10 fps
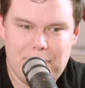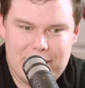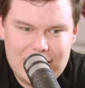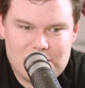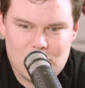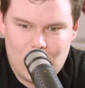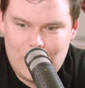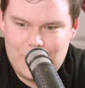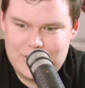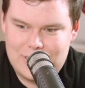But that
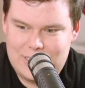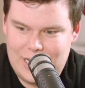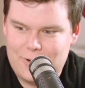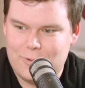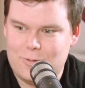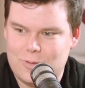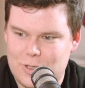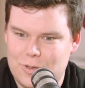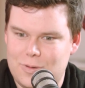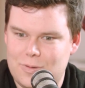solo is integral
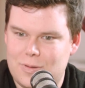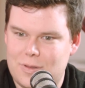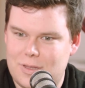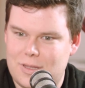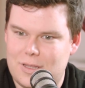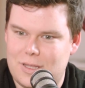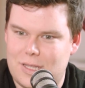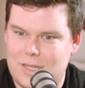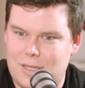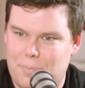to
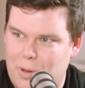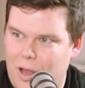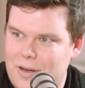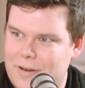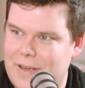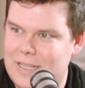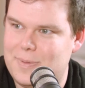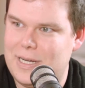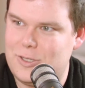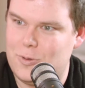the plot
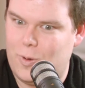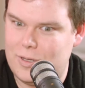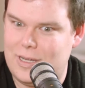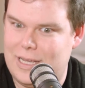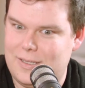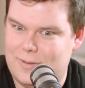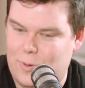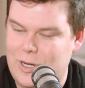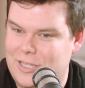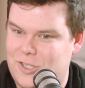advancement, to
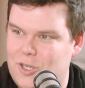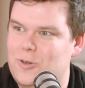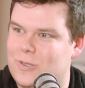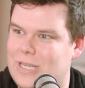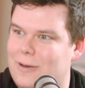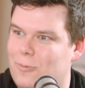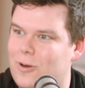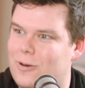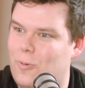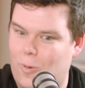what ensues and
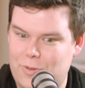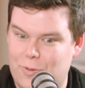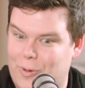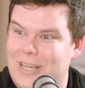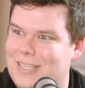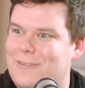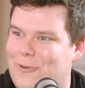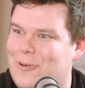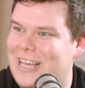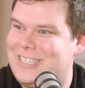what the reason
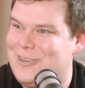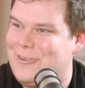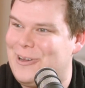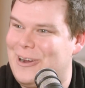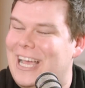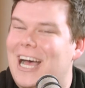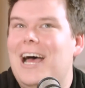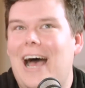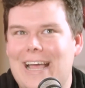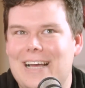for that solo.
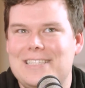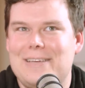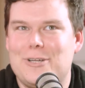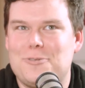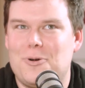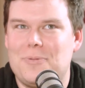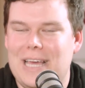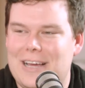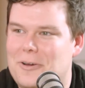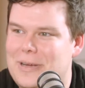I can't say much more
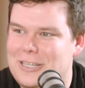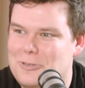without going into